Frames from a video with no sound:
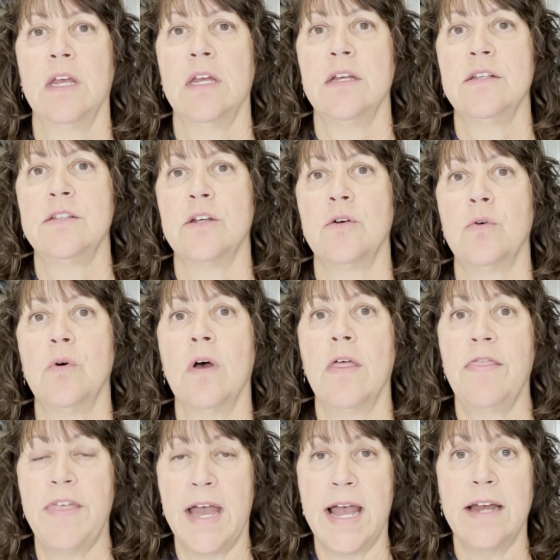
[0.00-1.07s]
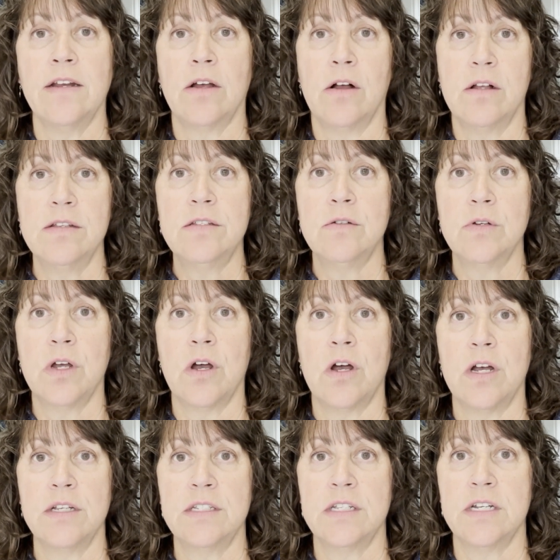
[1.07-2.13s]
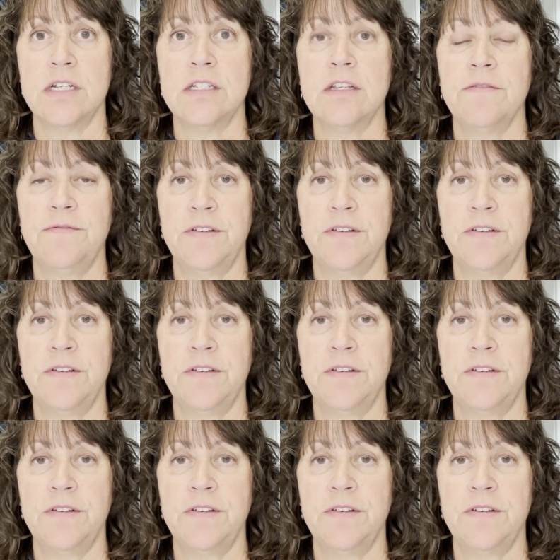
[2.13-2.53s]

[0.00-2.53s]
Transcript: So that also costs us